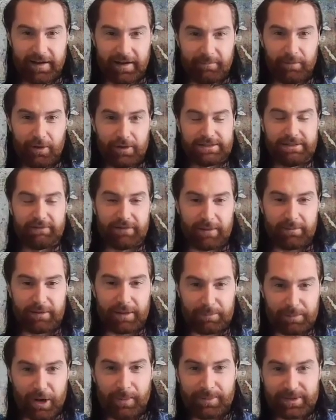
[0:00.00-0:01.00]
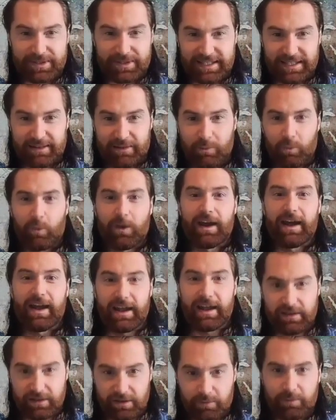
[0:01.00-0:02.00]
multifamily property
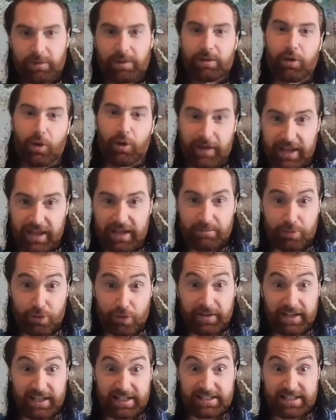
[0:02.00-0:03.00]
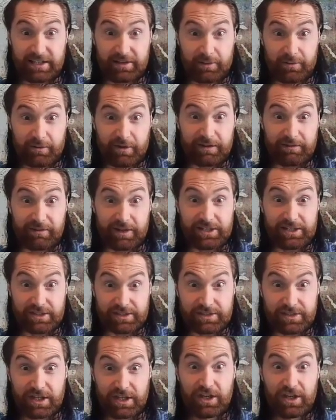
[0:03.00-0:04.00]
where you're going in improving interior
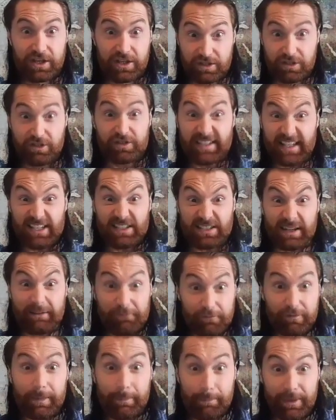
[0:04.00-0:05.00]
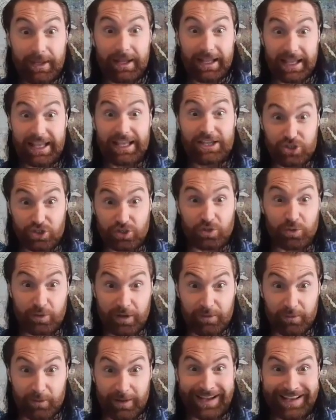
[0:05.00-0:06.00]
renovations, you're essentially flipping each
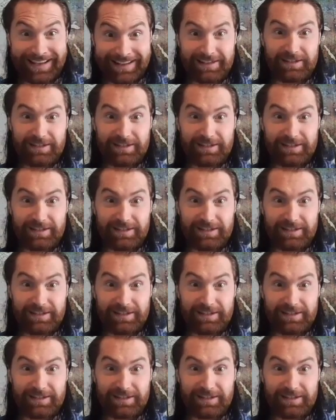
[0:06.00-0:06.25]
unit, right?